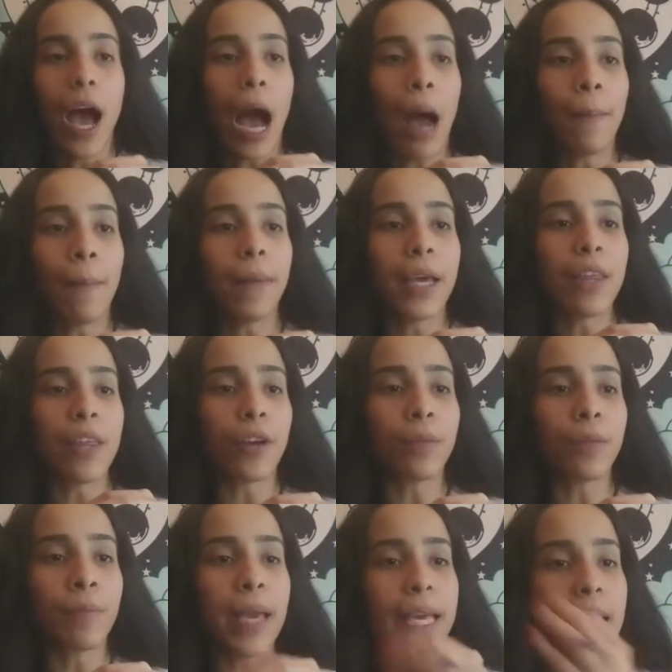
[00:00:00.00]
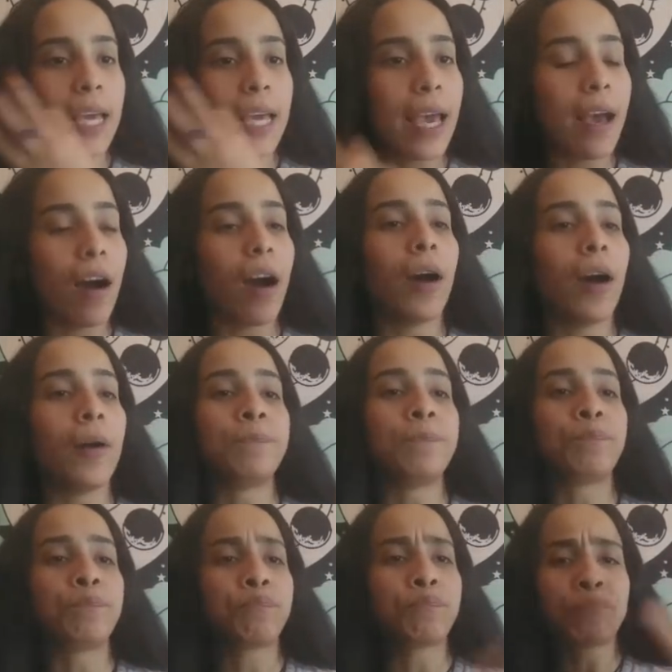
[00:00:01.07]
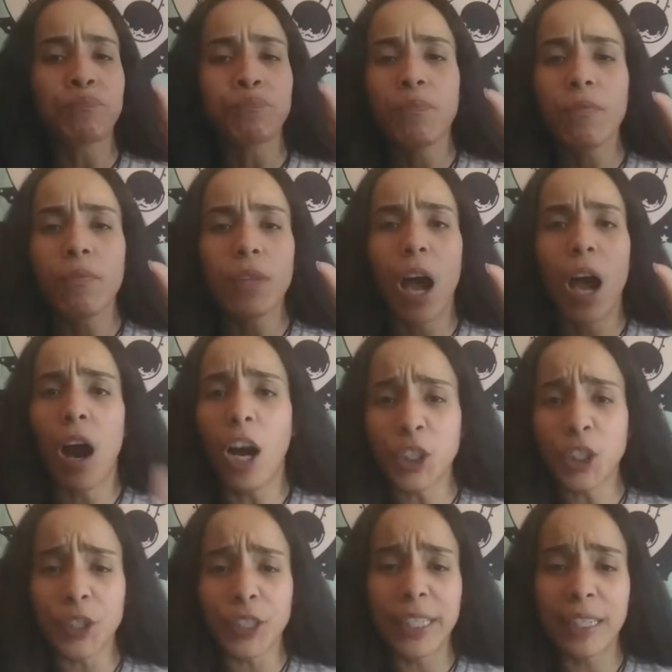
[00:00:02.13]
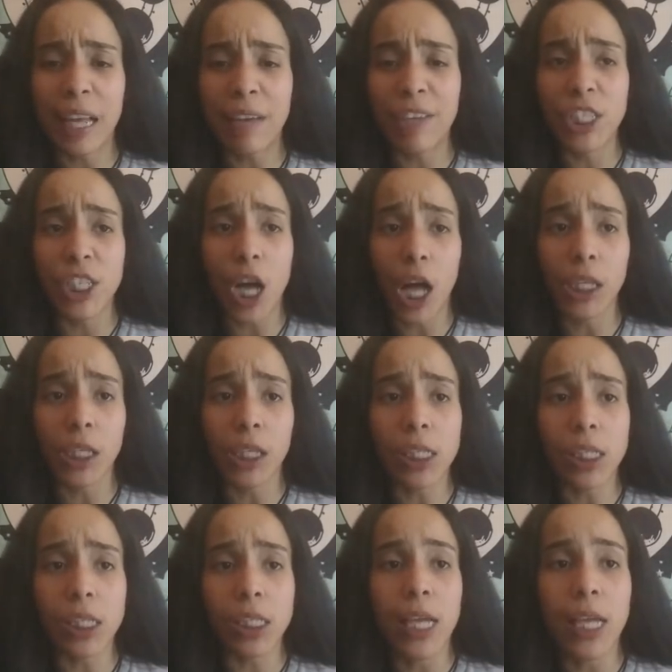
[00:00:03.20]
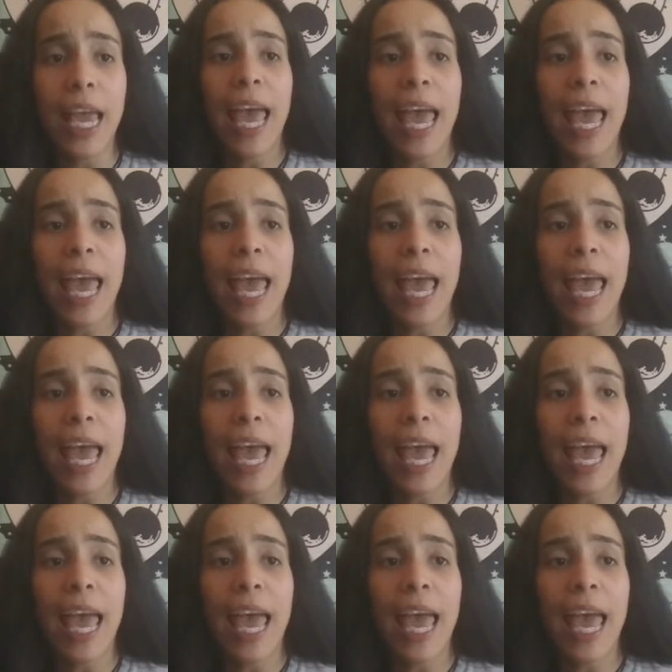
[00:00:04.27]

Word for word: I'm either making it $111.